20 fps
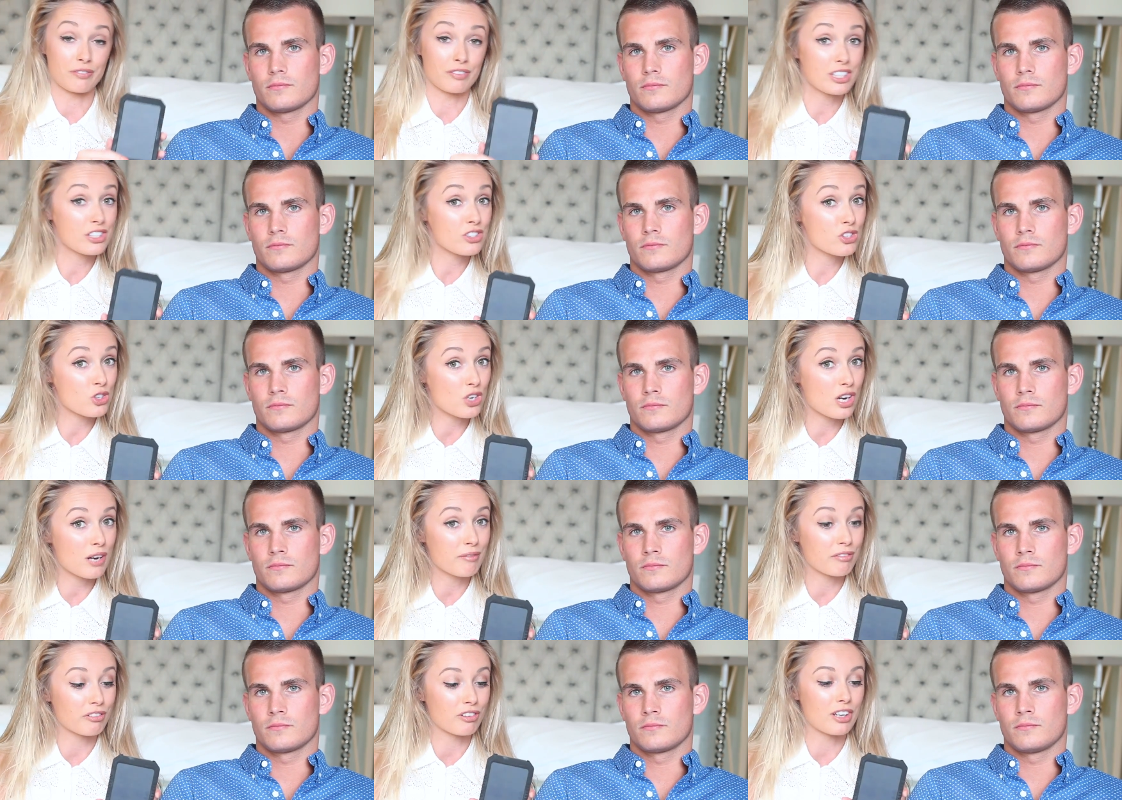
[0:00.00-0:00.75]
Speaker 1: of this
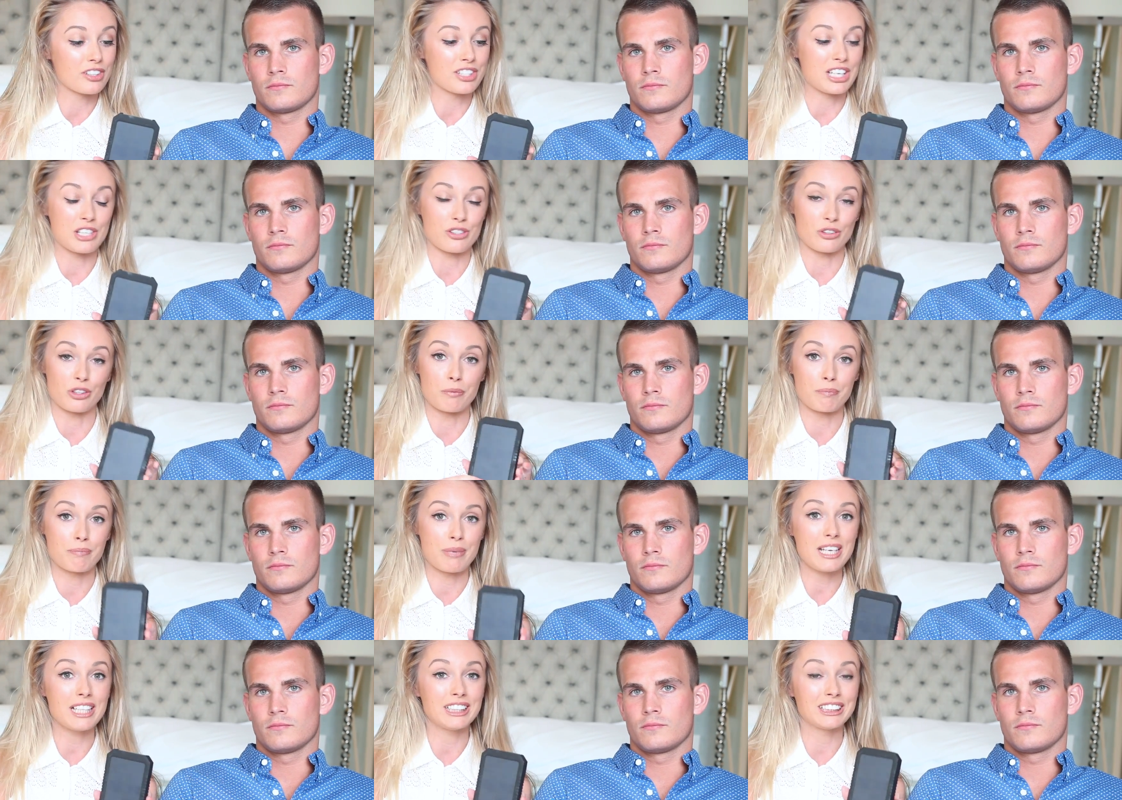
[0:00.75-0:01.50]
trip, for our days on the
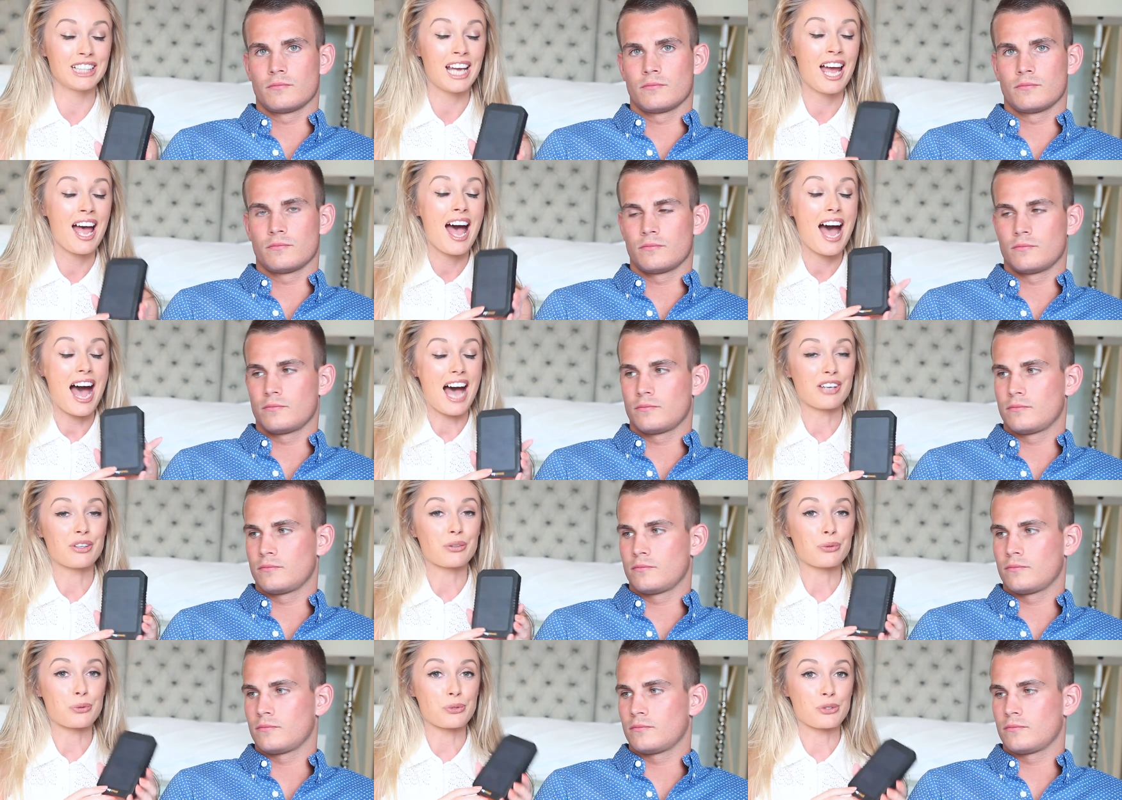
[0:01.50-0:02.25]
beach,
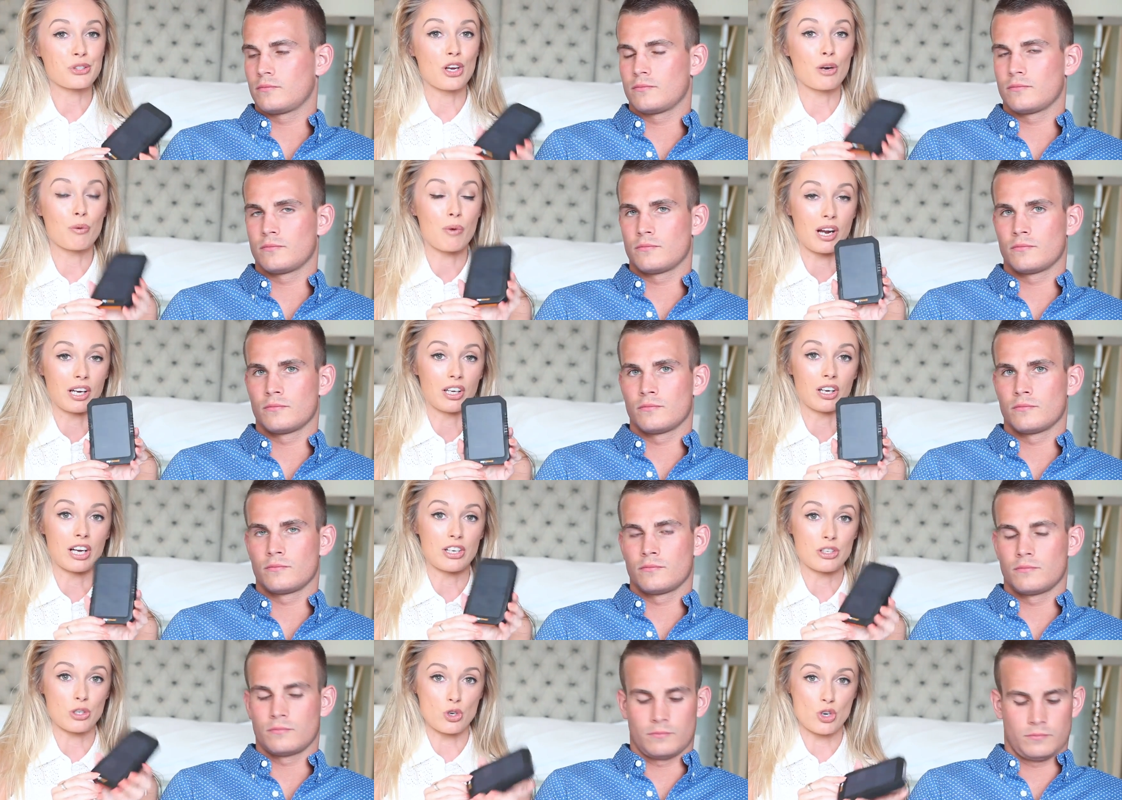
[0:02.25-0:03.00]
and also when
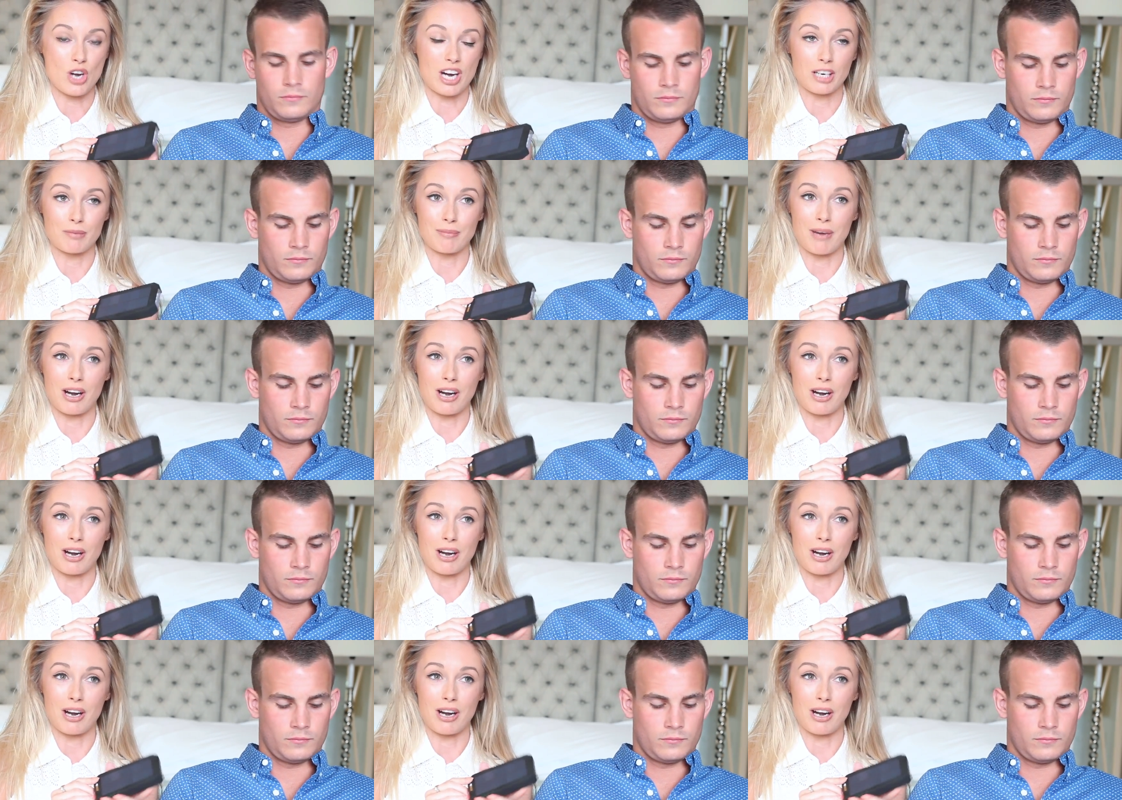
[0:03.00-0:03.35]
I do Trek